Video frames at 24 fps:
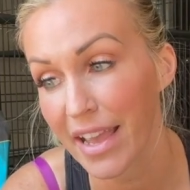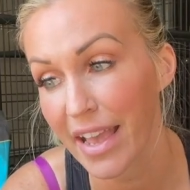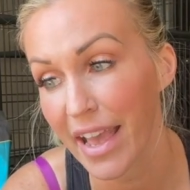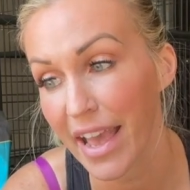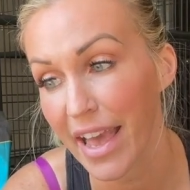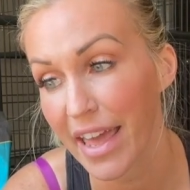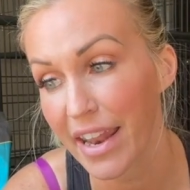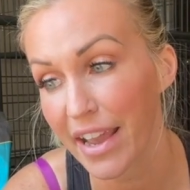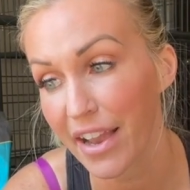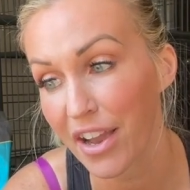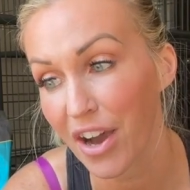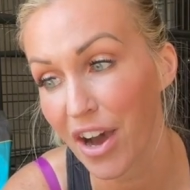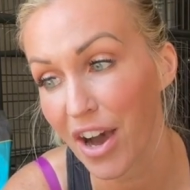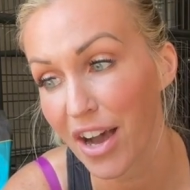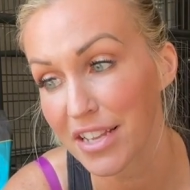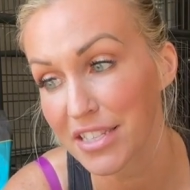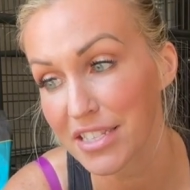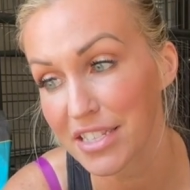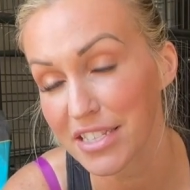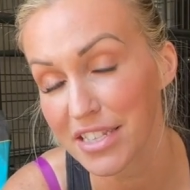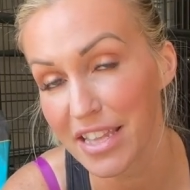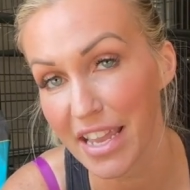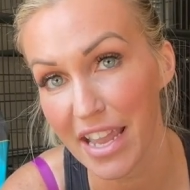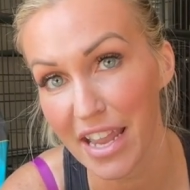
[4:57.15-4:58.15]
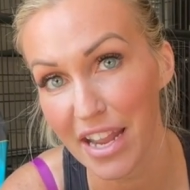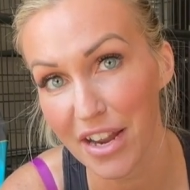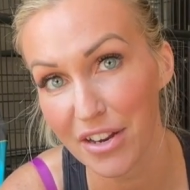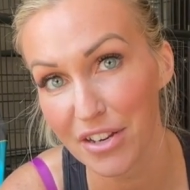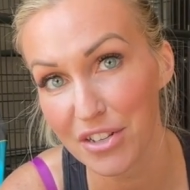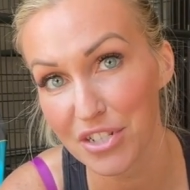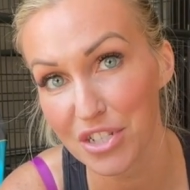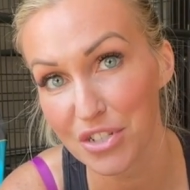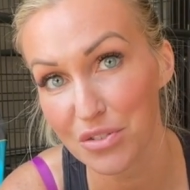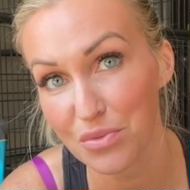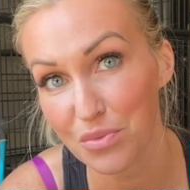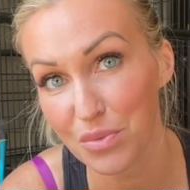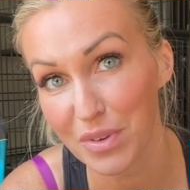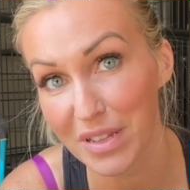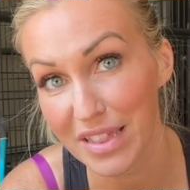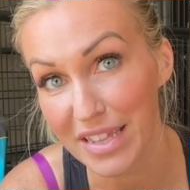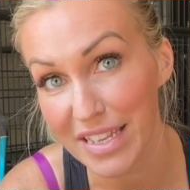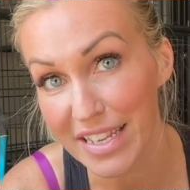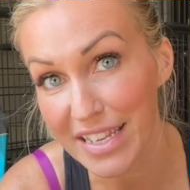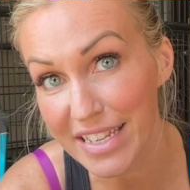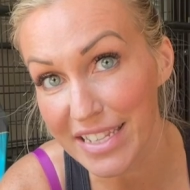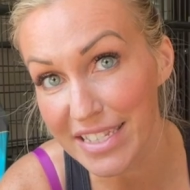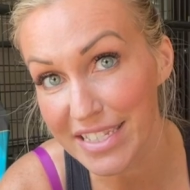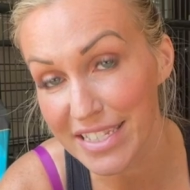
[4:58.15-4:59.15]
and it causes the hair to
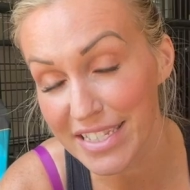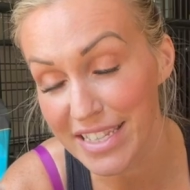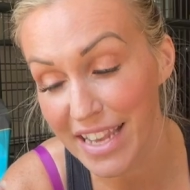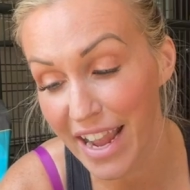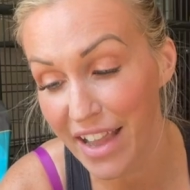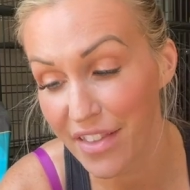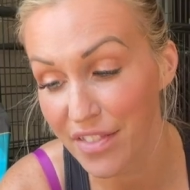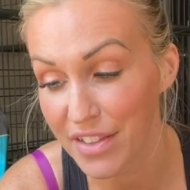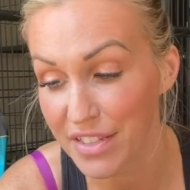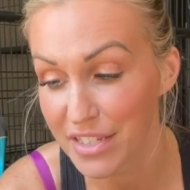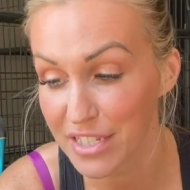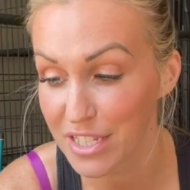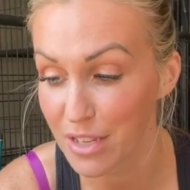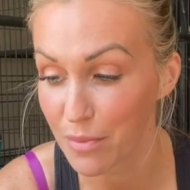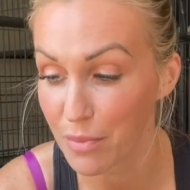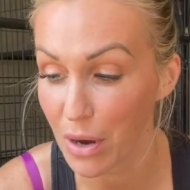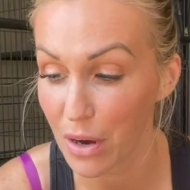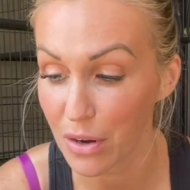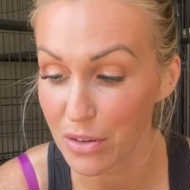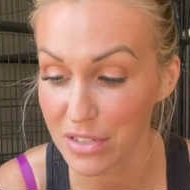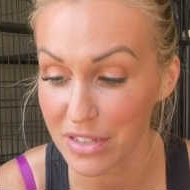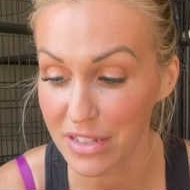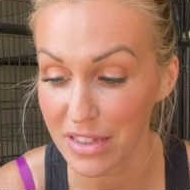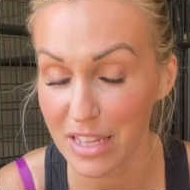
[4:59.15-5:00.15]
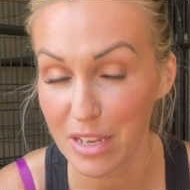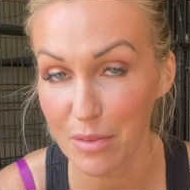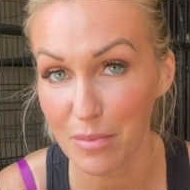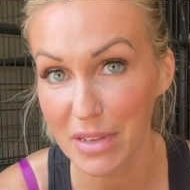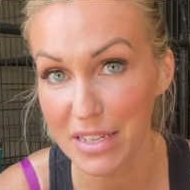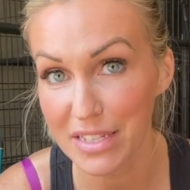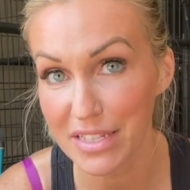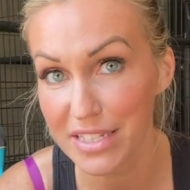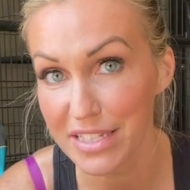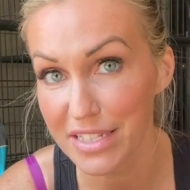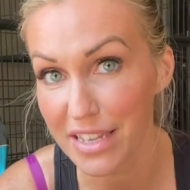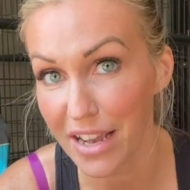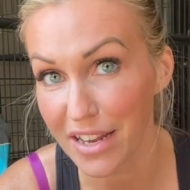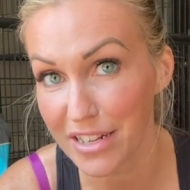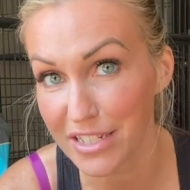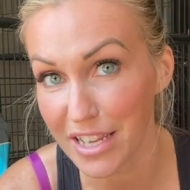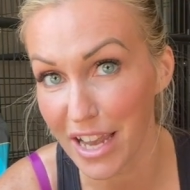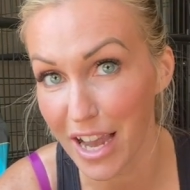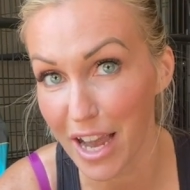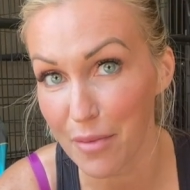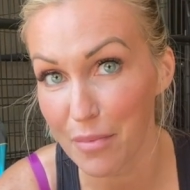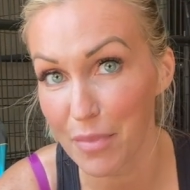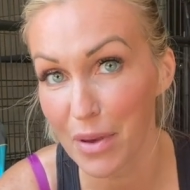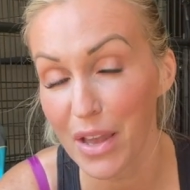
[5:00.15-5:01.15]
release and then supposedly be sucked
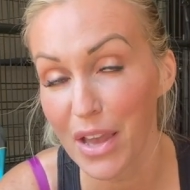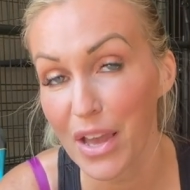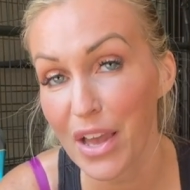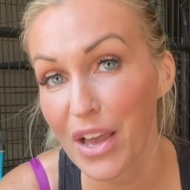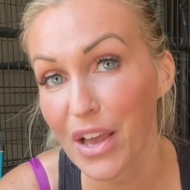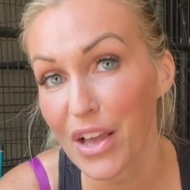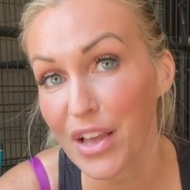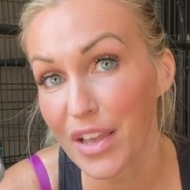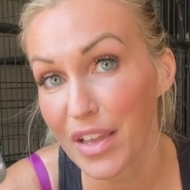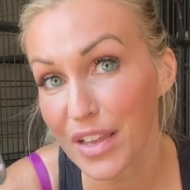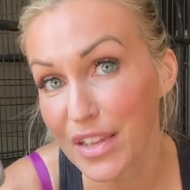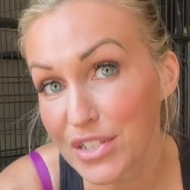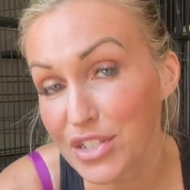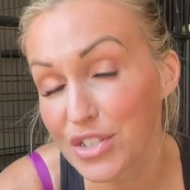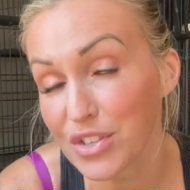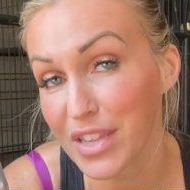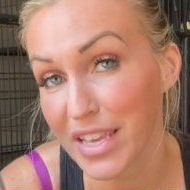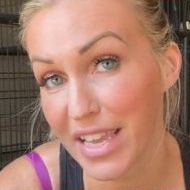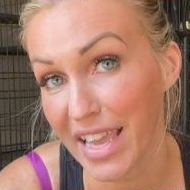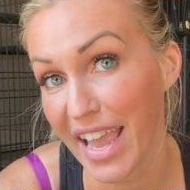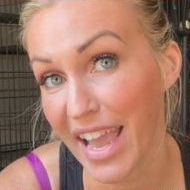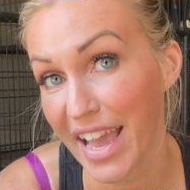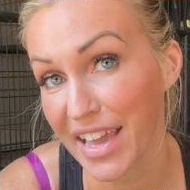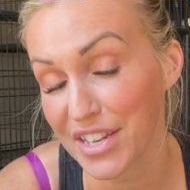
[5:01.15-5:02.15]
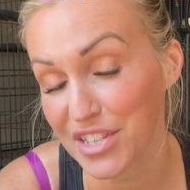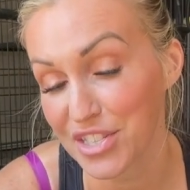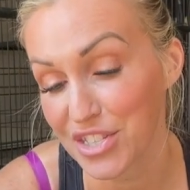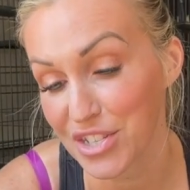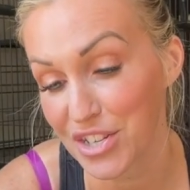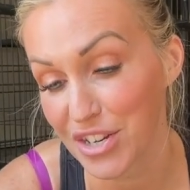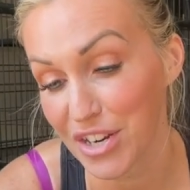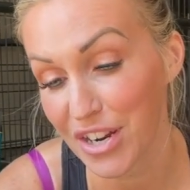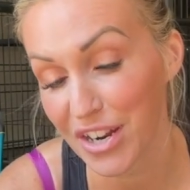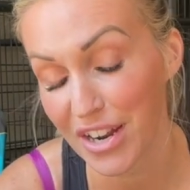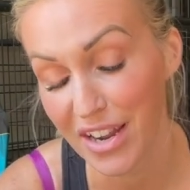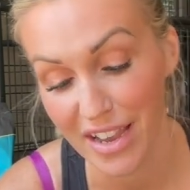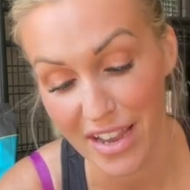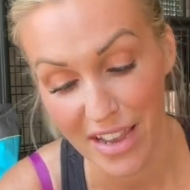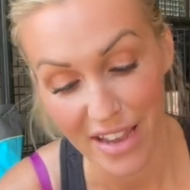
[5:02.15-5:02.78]
up into the canister.